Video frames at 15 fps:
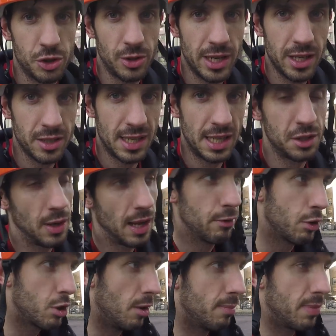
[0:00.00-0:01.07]
try it because I don't have
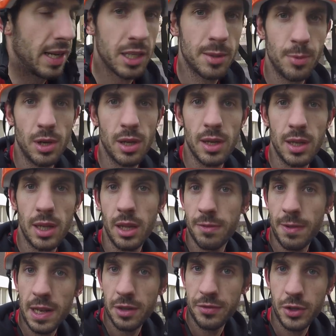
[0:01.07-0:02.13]
a comp bike, but
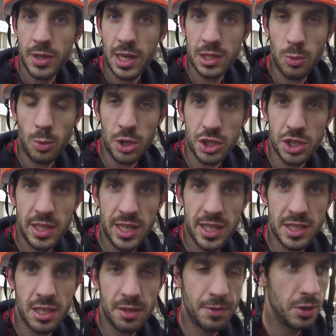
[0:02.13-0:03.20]
if any of you guys are watching
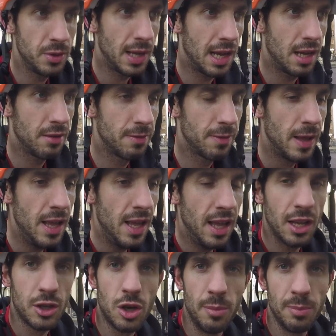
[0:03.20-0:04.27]
this, if you have
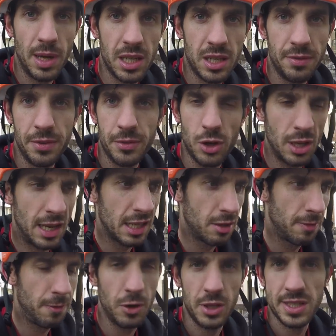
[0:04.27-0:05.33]
a comp bike, if you've got like a
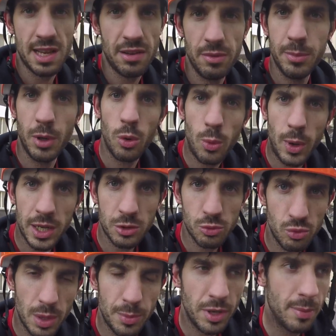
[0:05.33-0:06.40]
47mm wide
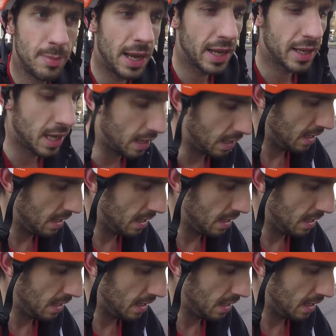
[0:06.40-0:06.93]
rim on the back,